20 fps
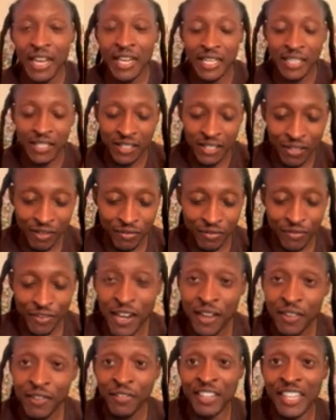It's the
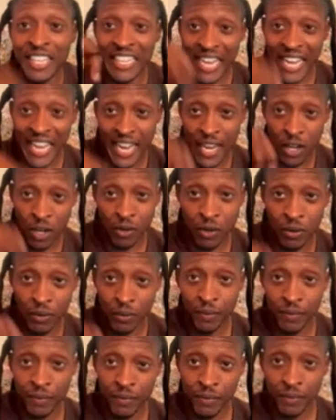faith now
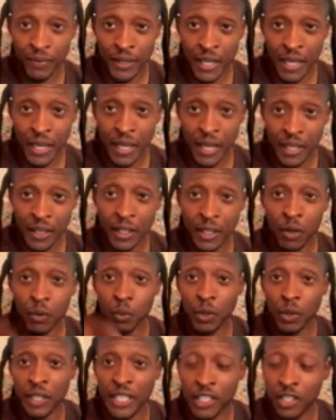that
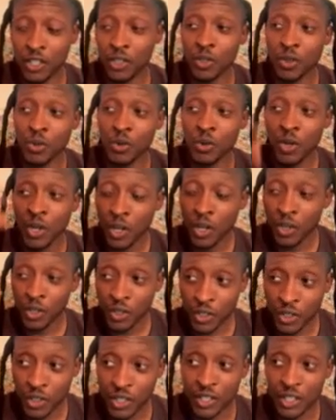will get you
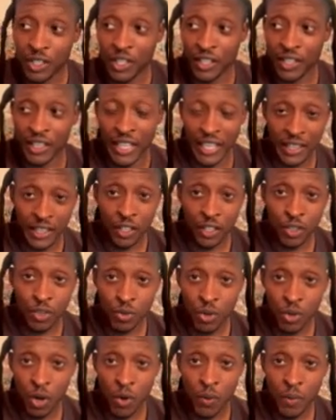to that
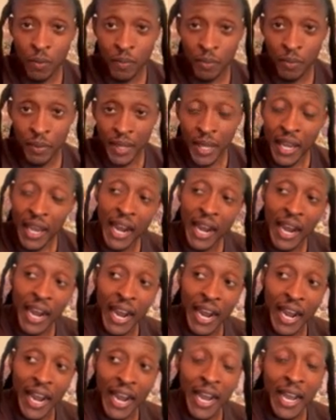you hope
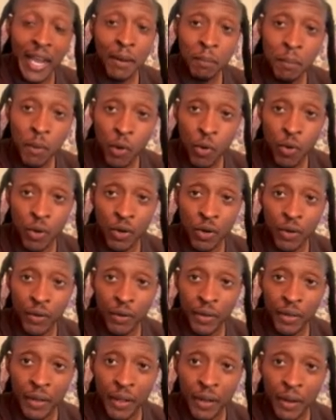and more.
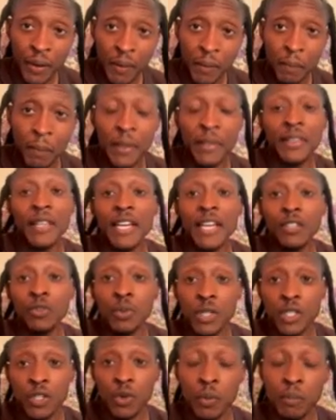But that's
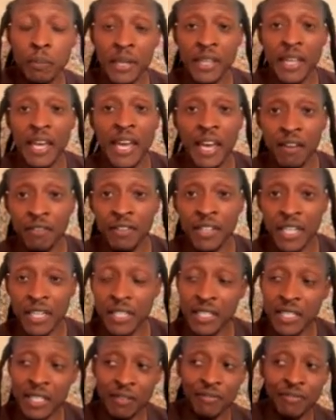what's going to be the
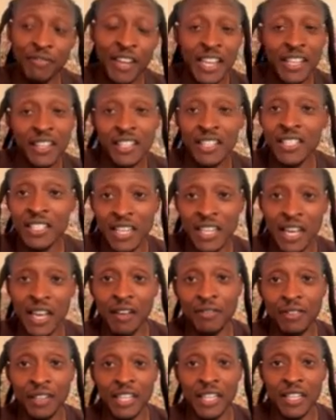evidence. The faith is the
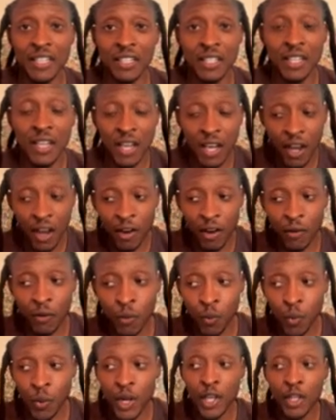evidence of
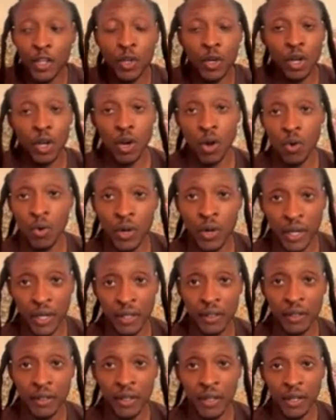where you're going.
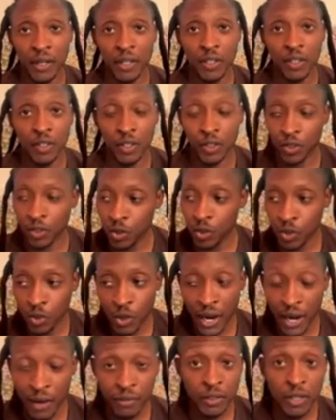And you
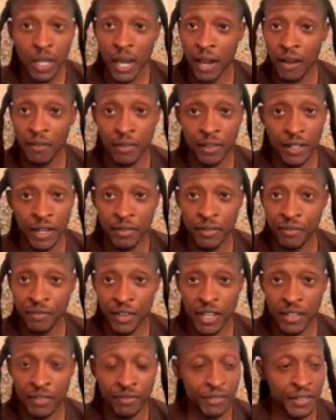have to have enough
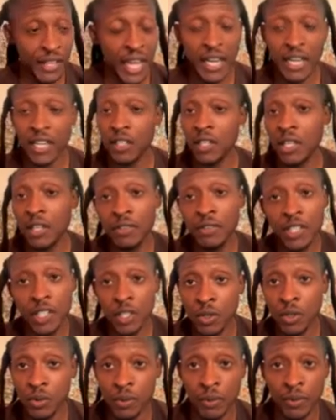faith, not in even
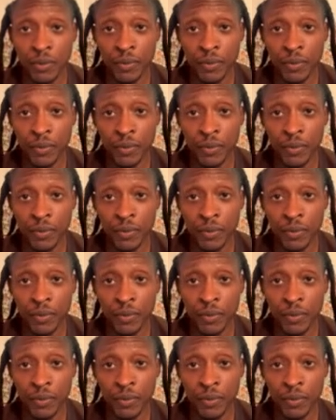you,